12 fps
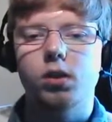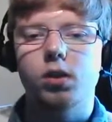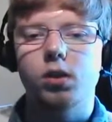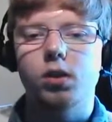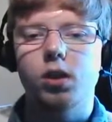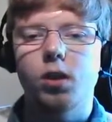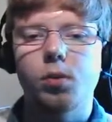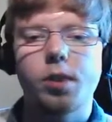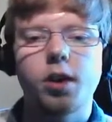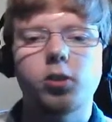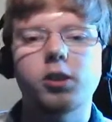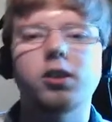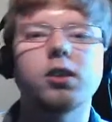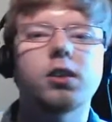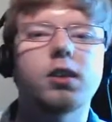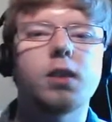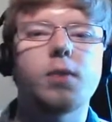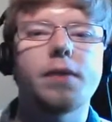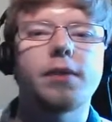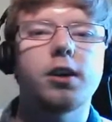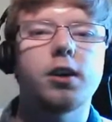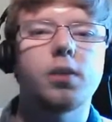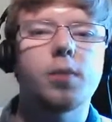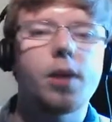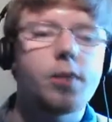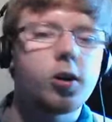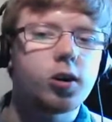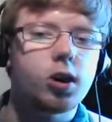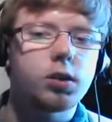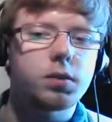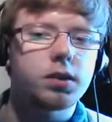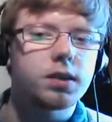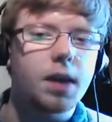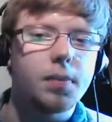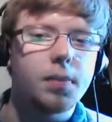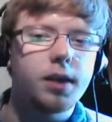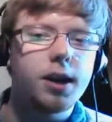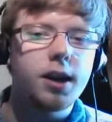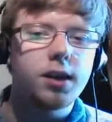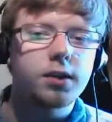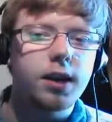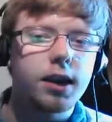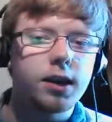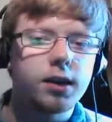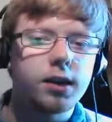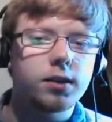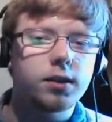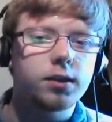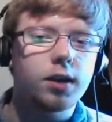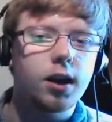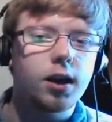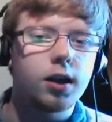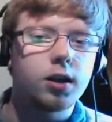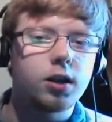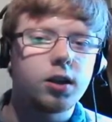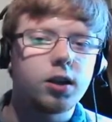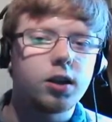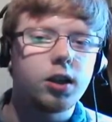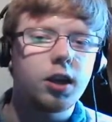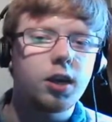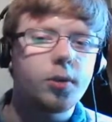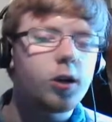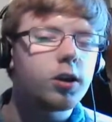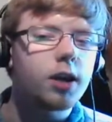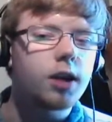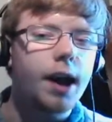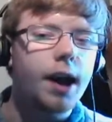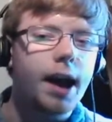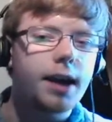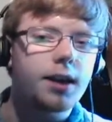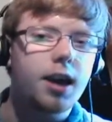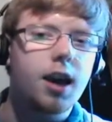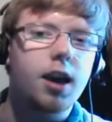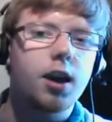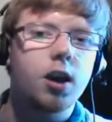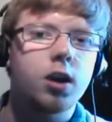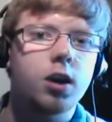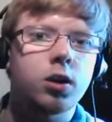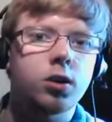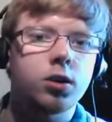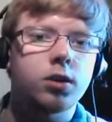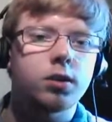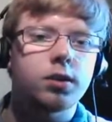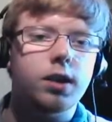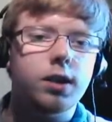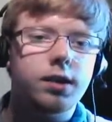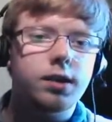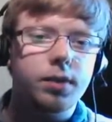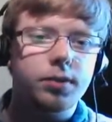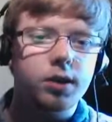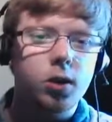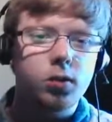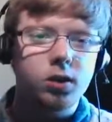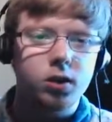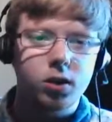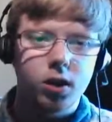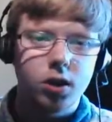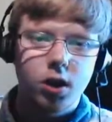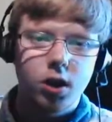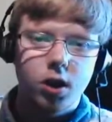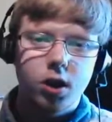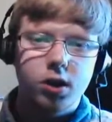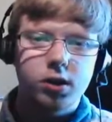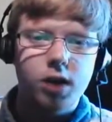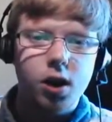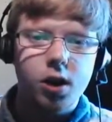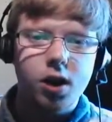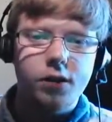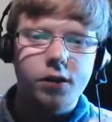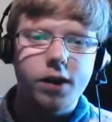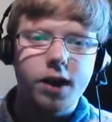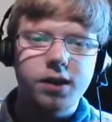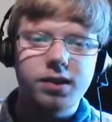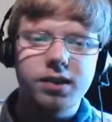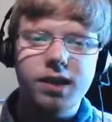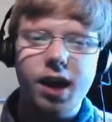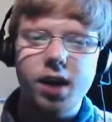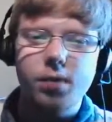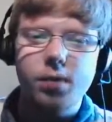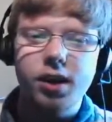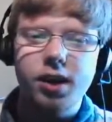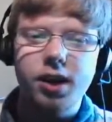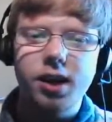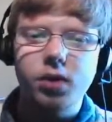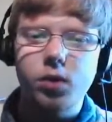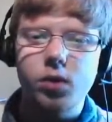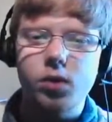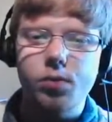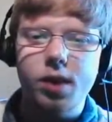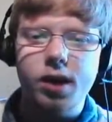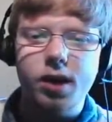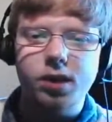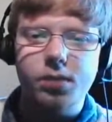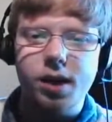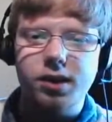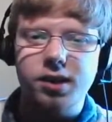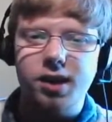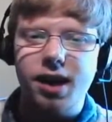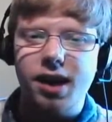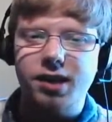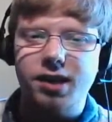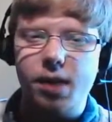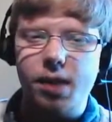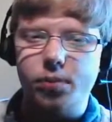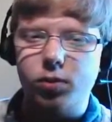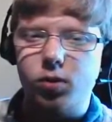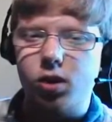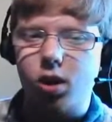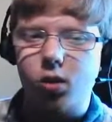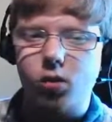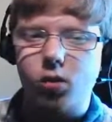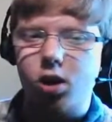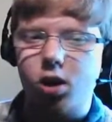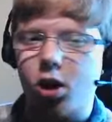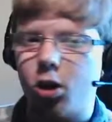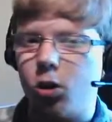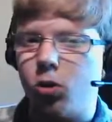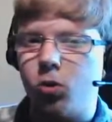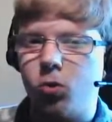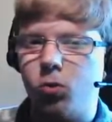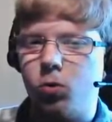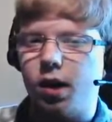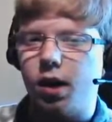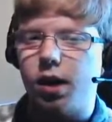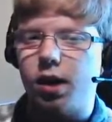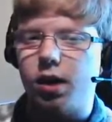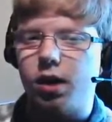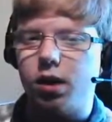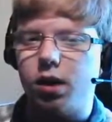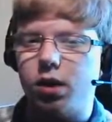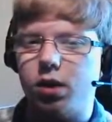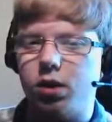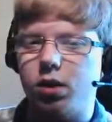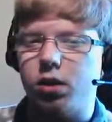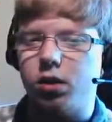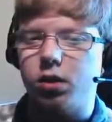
It will be interesting to see whether my opponent goes with the same leads as the opponent that I had in Sunday's episodes. So if it is the same lead, we would be expecting a Tapu Koko and